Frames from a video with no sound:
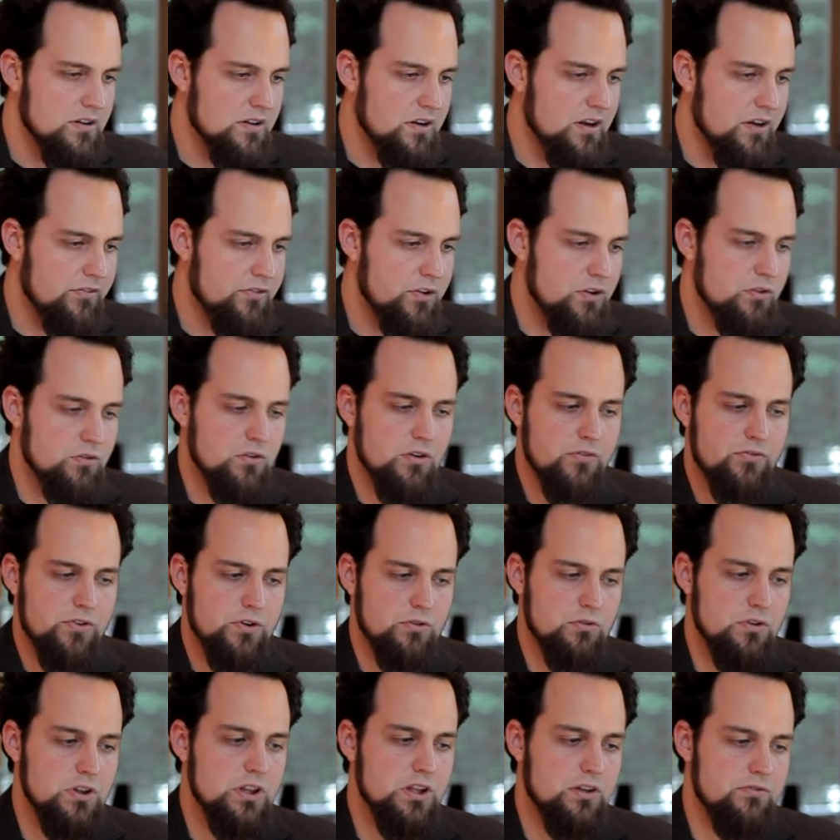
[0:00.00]
Now, if, you, if you're
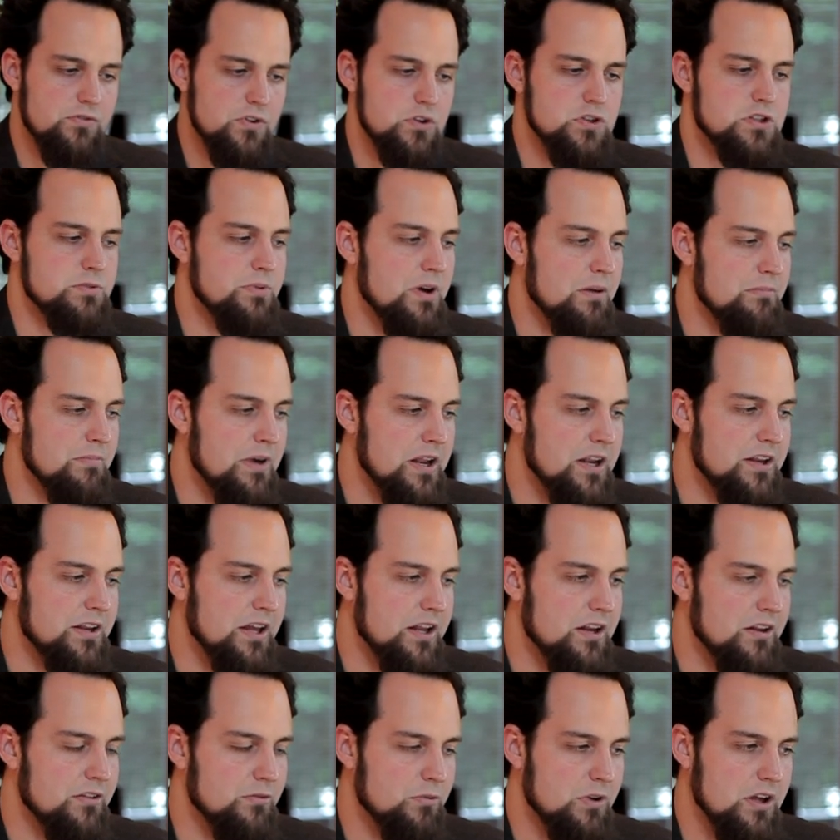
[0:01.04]
really confused about
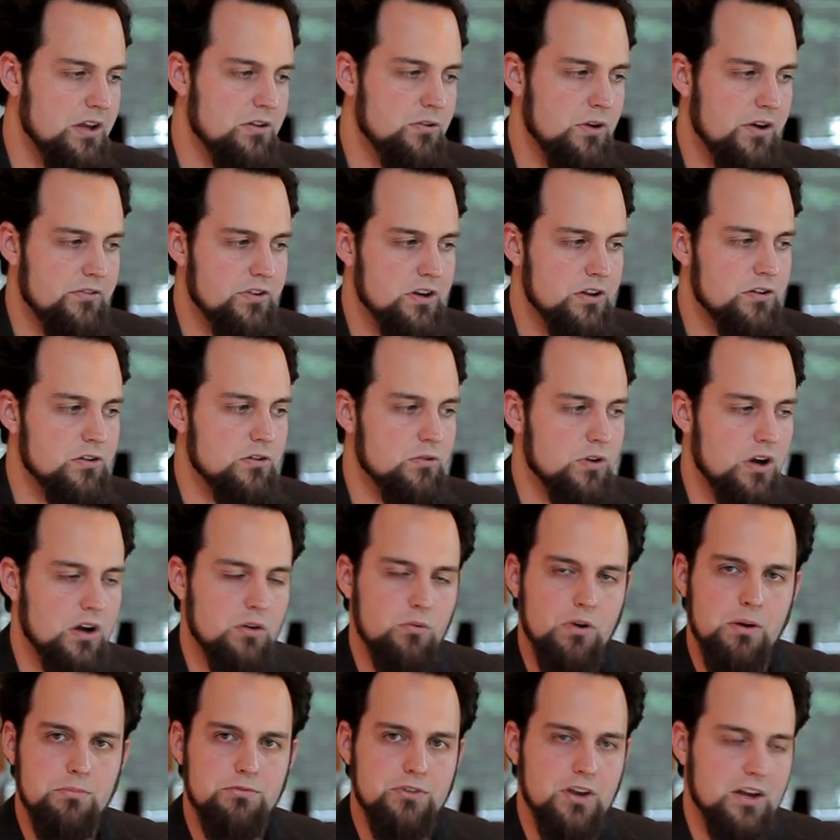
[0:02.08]
metadata, we do have another uh,
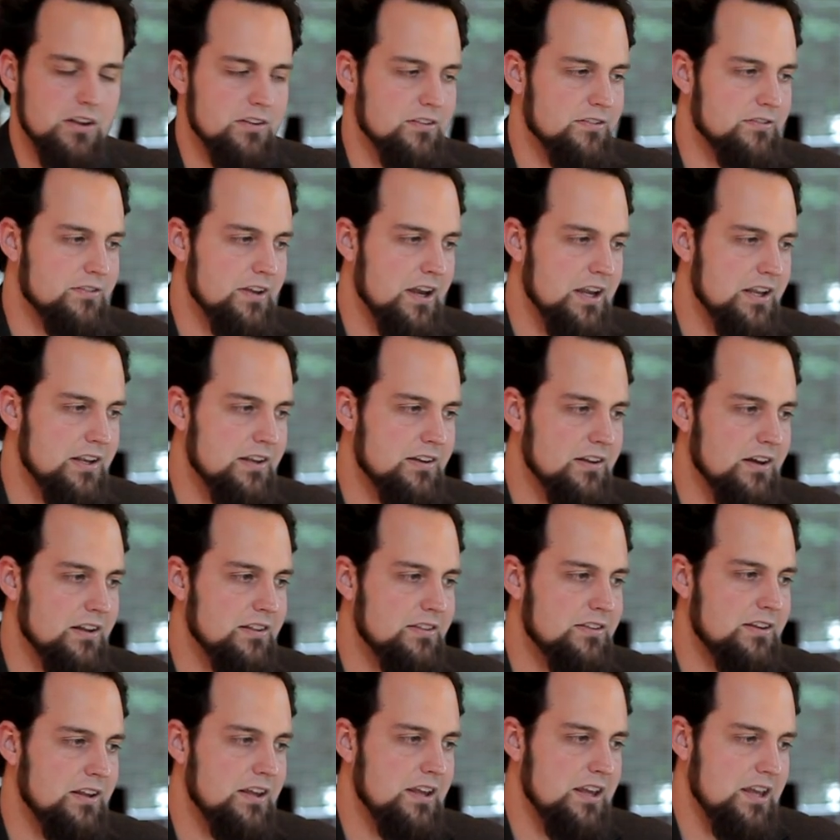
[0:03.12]
website,
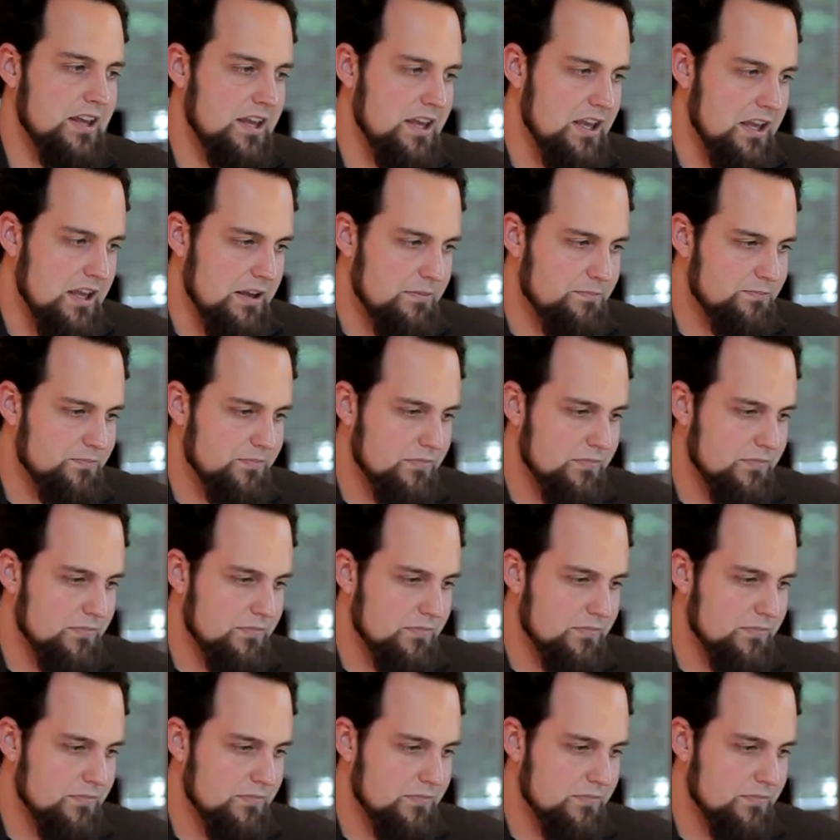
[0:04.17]
zeit.de,